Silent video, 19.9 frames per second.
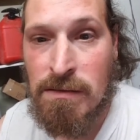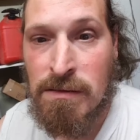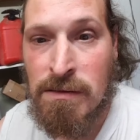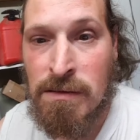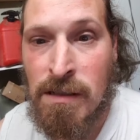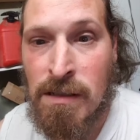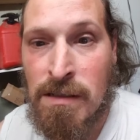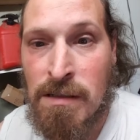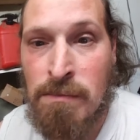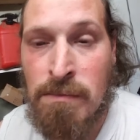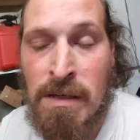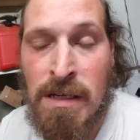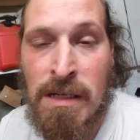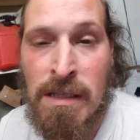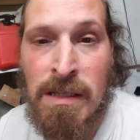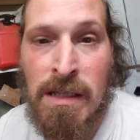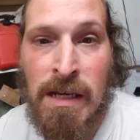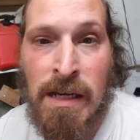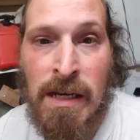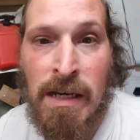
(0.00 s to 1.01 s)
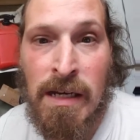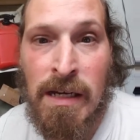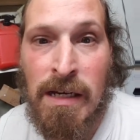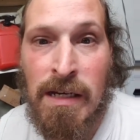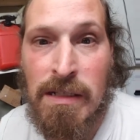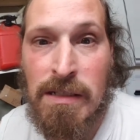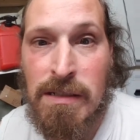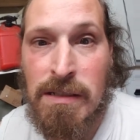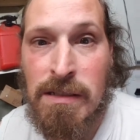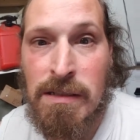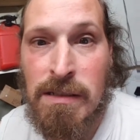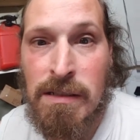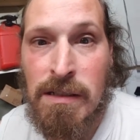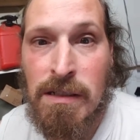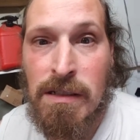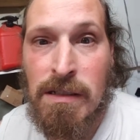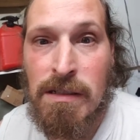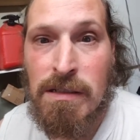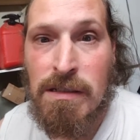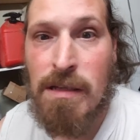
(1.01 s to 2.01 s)
Doesn't mean that
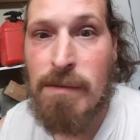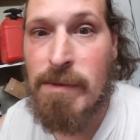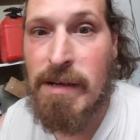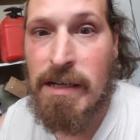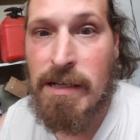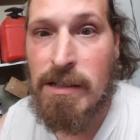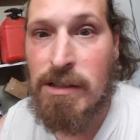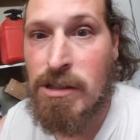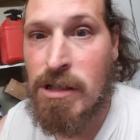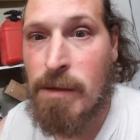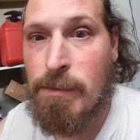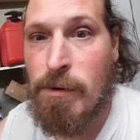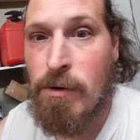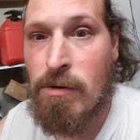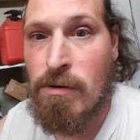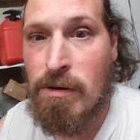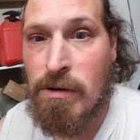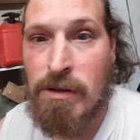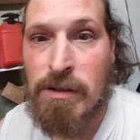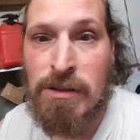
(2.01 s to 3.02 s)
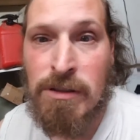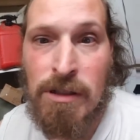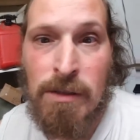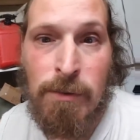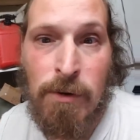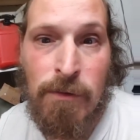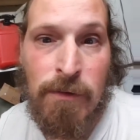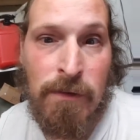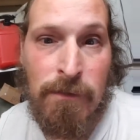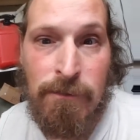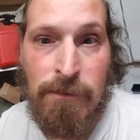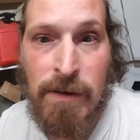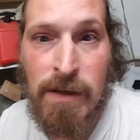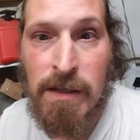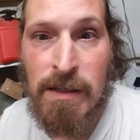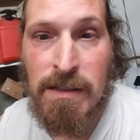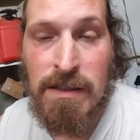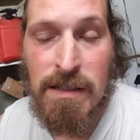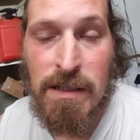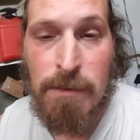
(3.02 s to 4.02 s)
somebody couldn't jump over the
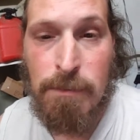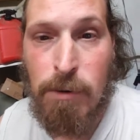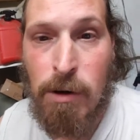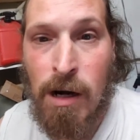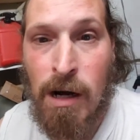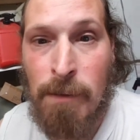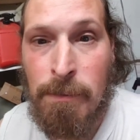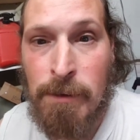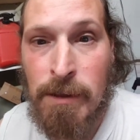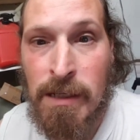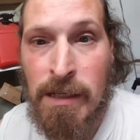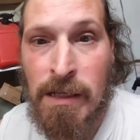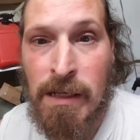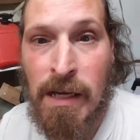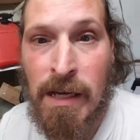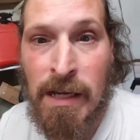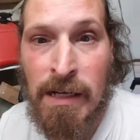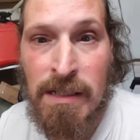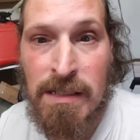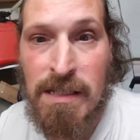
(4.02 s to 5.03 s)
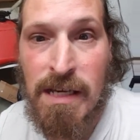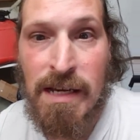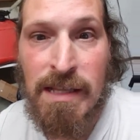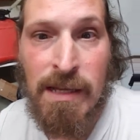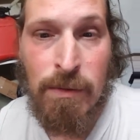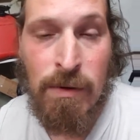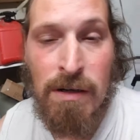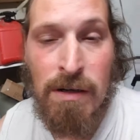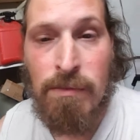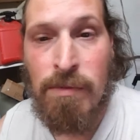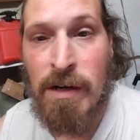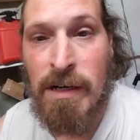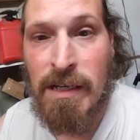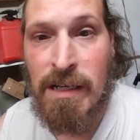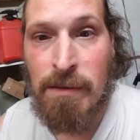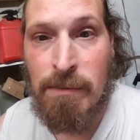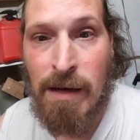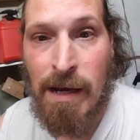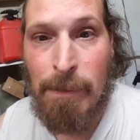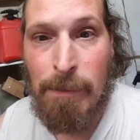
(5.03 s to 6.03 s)
fence of the property and decide they to break
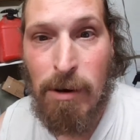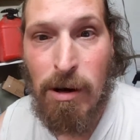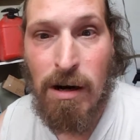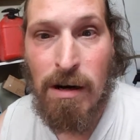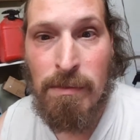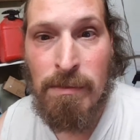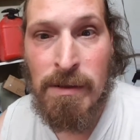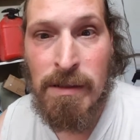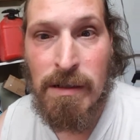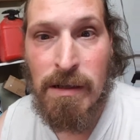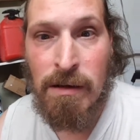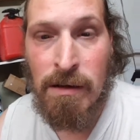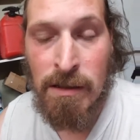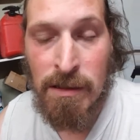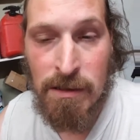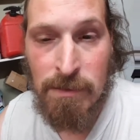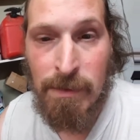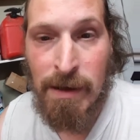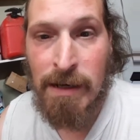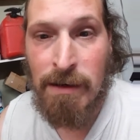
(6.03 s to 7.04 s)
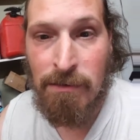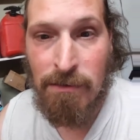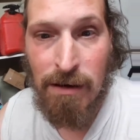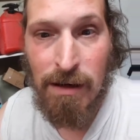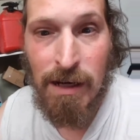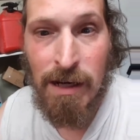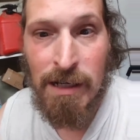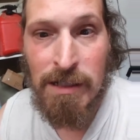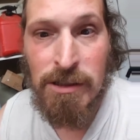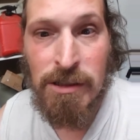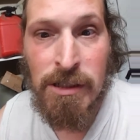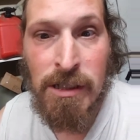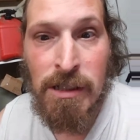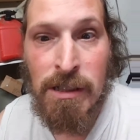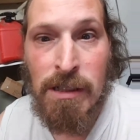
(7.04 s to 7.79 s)
in my apartment or into my garage,